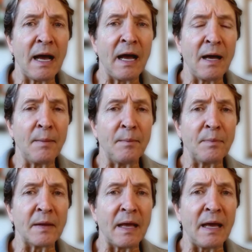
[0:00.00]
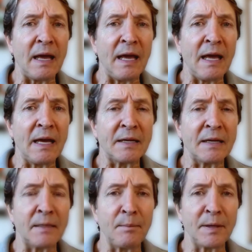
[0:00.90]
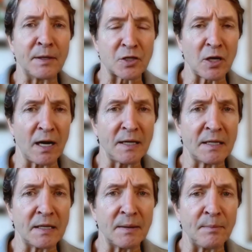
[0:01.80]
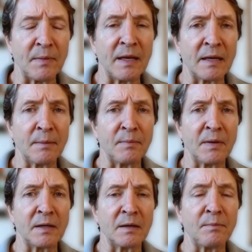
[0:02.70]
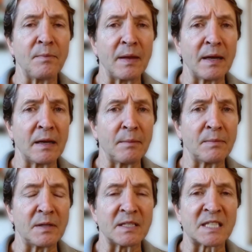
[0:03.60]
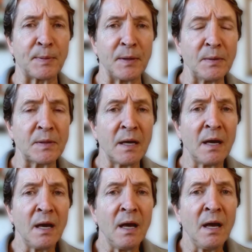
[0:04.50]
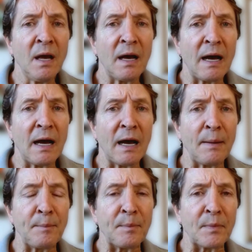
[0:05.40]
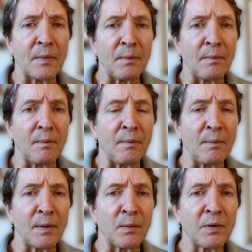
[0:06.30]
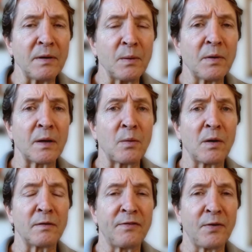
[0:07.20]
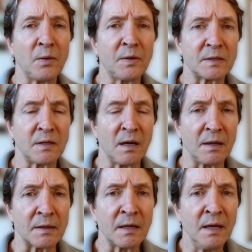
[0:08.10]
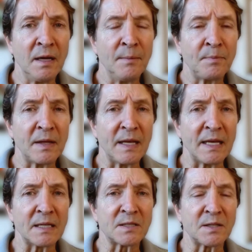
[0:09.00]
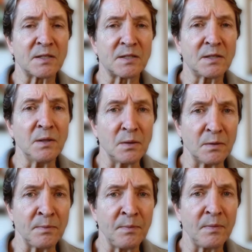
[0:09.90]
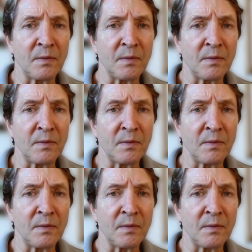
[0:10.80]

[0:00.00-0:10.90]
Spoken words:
and being shot in a dispute. But really, what I want to focus on is the Sioux,